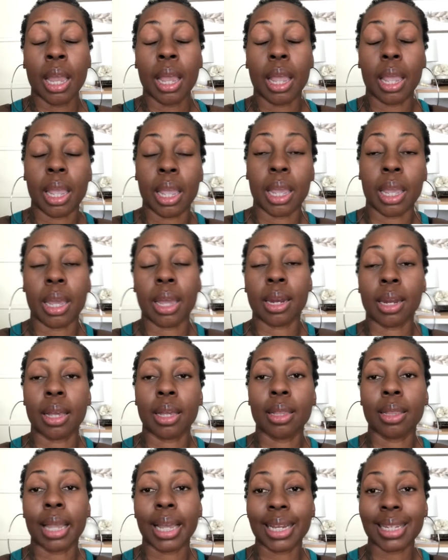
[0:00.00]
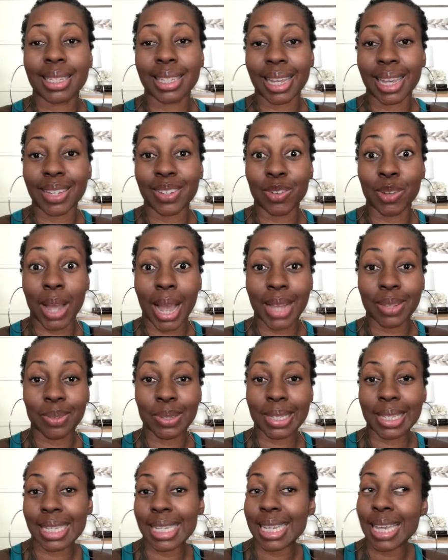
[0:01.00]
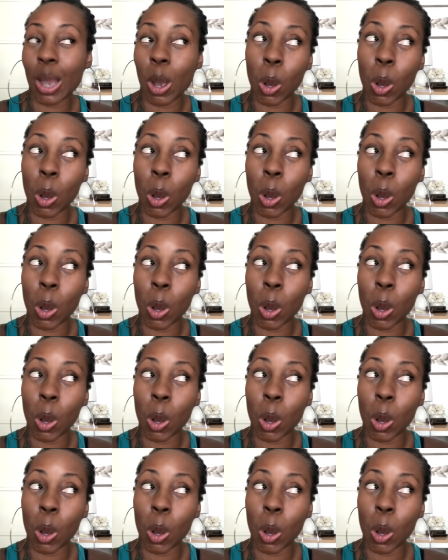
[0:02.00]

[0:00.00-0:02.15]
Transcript: And like I said, you guys will see